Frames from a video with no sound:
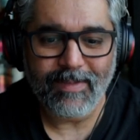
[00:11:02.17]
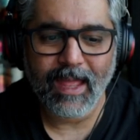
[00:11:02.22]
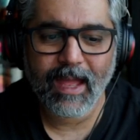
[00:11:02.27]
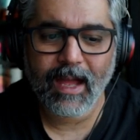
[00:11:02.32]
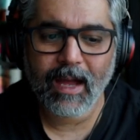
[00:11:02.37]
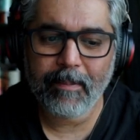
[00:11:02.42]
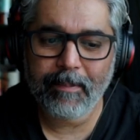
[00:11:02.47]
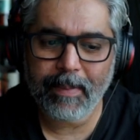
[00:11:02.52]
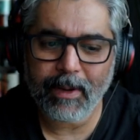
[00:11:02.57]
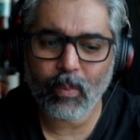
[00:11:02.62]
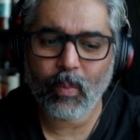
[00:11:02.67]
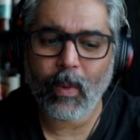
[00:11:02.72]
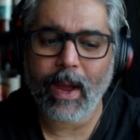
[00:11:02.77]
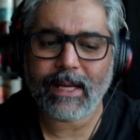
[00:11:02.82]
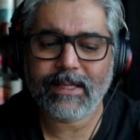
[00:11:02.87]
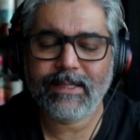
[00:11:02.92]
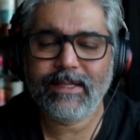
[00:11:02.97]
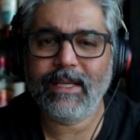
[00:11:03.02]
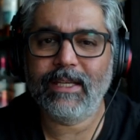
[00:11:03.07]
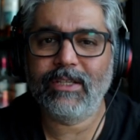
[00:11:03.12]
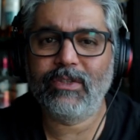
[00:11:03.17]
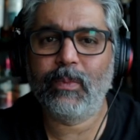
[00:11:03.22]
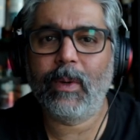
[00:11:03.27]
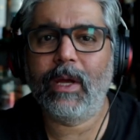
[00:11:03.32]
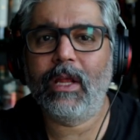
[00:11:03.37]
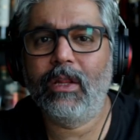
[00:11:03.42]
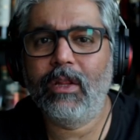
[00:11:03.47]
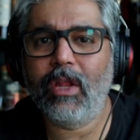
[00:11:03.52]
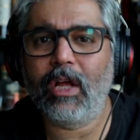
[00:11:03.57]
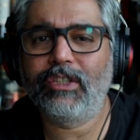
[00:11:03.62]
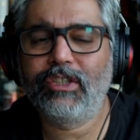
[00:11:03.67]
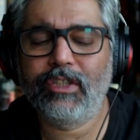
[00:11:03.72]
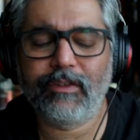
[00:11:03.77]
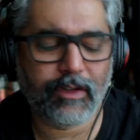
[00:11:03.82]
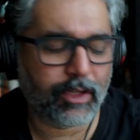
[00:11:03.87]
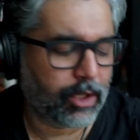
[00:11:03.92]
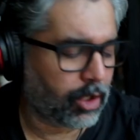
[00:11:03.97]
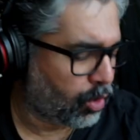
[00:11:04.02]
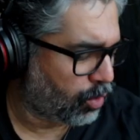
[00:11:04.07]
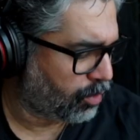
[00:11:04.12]
A bit waxy as well. Lots
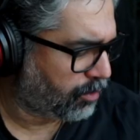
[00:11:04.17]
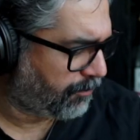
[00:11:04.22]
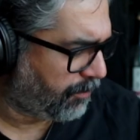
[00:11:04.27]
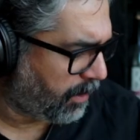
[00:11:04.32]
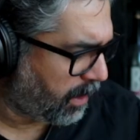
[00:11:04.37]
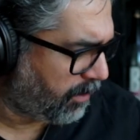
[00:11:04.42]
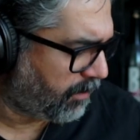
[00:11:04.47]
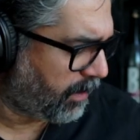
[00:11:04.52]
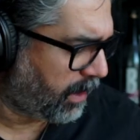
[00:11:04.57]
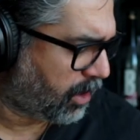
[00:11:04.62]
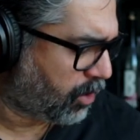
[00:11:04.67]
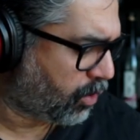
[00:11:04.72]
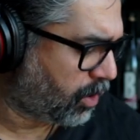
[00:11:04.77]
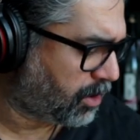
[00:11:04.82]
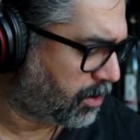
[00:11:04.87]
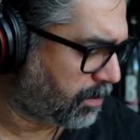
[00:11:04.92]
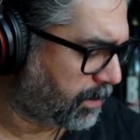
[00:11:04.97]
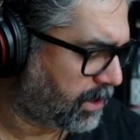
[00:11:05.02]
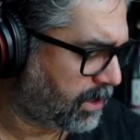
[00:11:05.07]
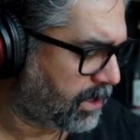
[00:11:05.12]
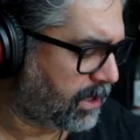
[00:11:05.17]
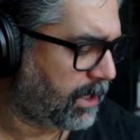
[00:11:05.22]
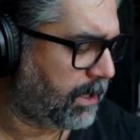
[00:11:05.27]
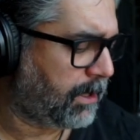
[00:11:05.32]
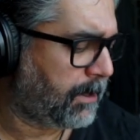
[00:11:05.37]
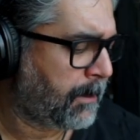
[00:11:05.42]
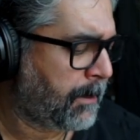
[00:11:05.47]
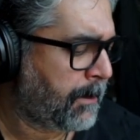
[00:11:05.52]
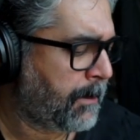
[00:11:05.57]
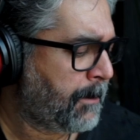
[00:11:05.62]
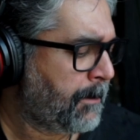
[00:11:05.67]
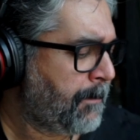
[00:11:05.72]
of cloves. Very, very Christmassy.